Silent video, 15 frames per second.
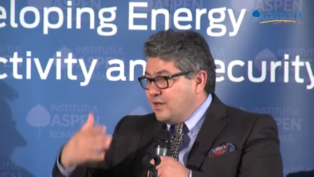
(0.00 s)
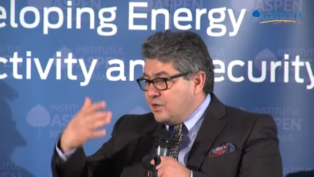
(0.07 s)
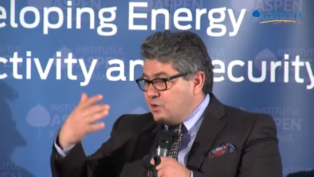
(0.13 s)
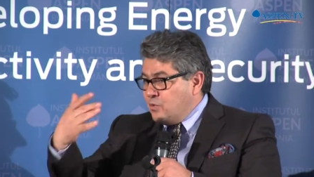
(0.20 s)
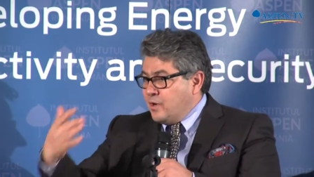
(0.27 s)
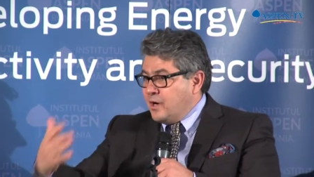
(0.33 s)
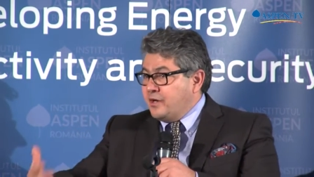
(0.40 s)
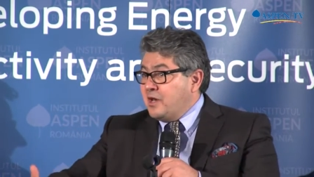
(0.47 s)

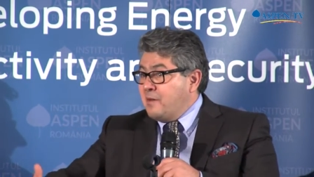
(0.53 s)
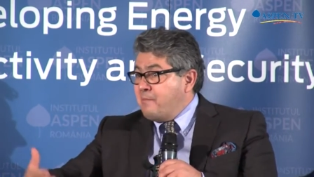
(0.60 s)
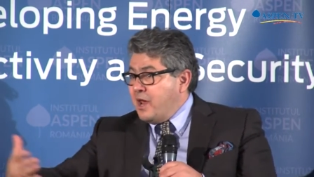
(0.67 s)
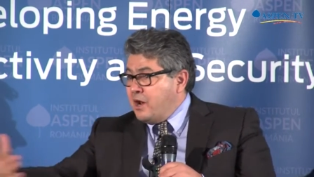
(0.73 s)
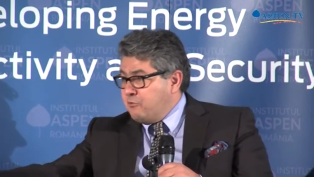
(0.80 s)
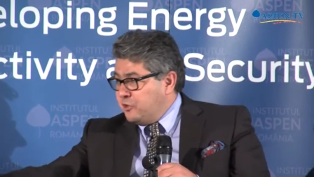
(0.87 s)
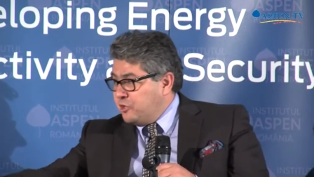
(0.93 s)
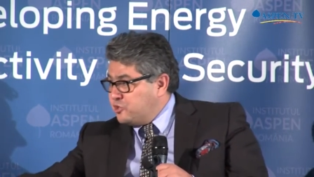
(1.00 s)
You are in a
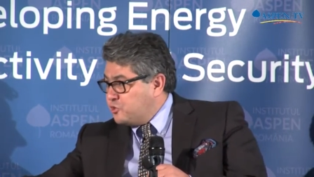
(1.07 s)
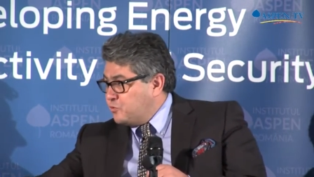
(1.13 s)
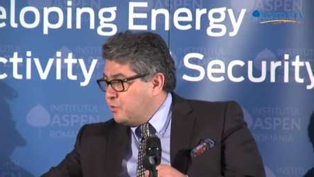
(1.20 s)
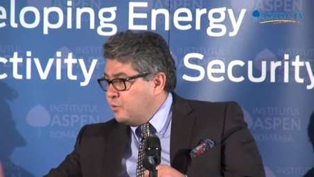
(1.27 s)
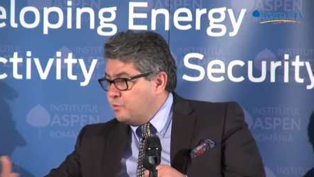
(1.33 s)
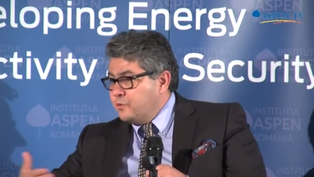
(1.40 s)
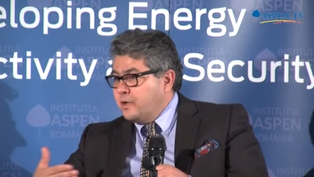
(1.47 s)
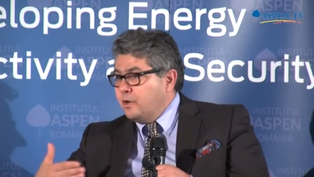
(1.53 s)
marriage
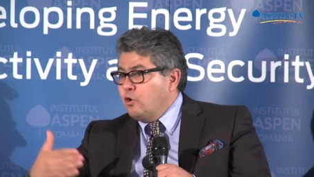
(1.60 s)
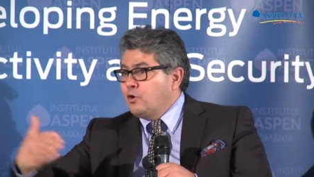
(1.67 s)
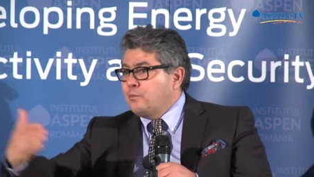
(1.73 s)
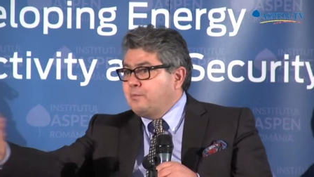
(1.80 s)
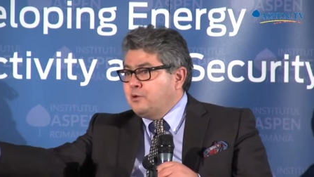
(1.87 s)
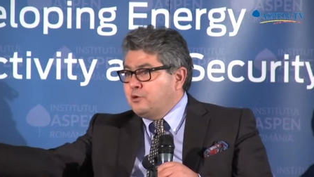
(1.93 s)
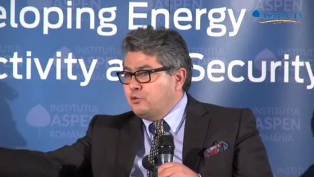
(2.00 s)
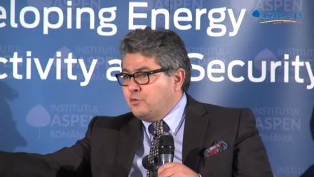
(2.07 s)
over a long
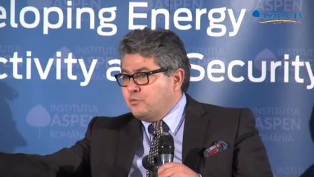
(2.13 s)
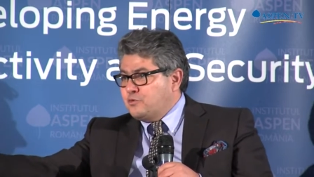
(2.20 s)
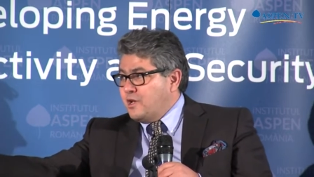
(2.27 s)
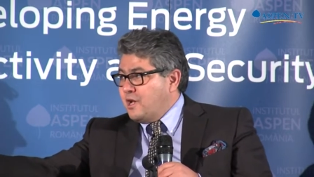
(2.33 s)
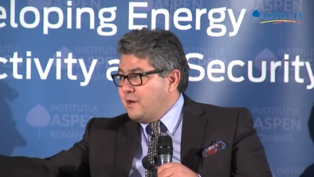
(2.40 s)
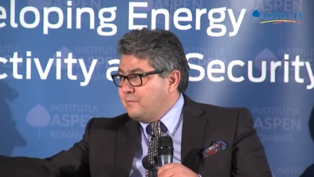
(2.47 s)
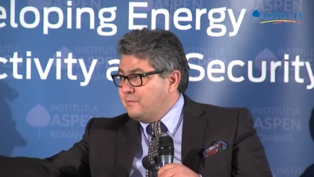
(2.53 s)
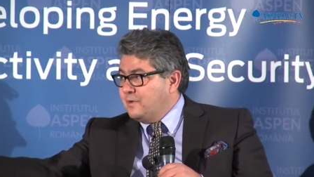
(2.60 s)
period of
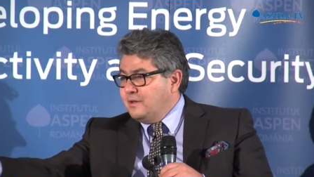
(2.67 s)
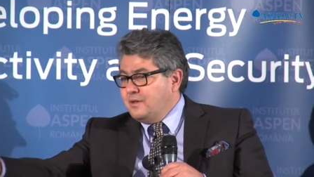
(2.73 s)
time.